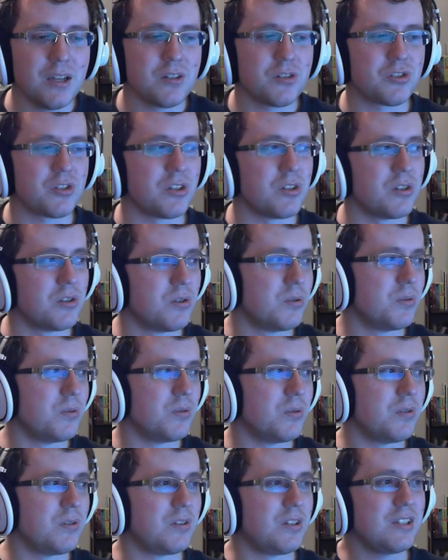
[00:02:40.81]

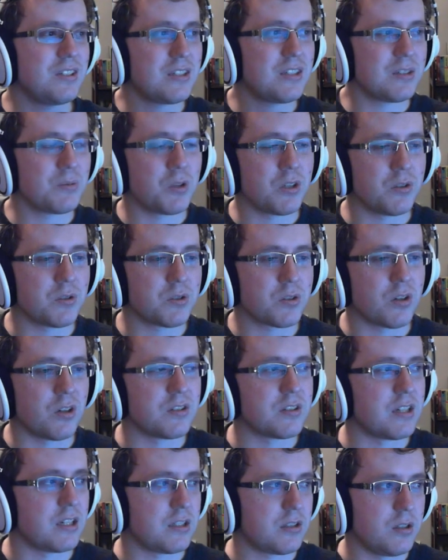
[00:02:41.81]
So this is one of those
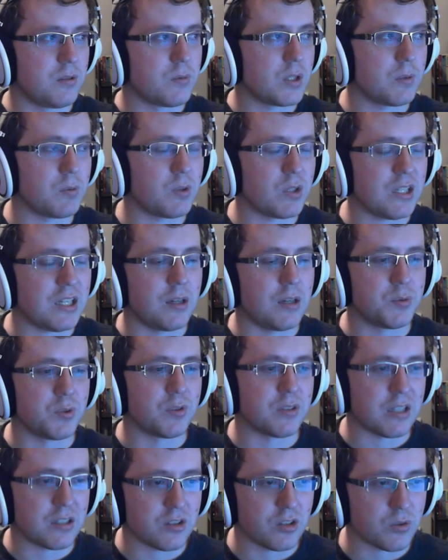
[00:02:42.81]
cards that actually really helps
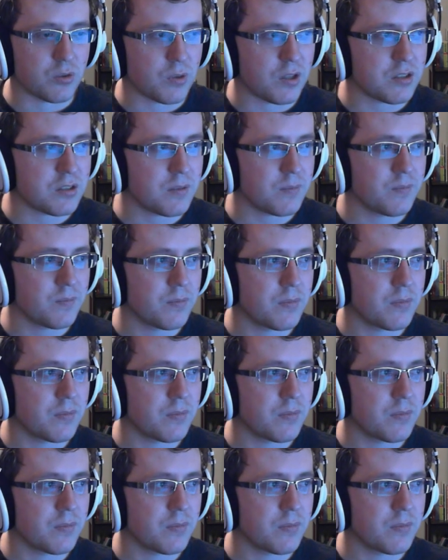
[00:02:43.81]
with that situation.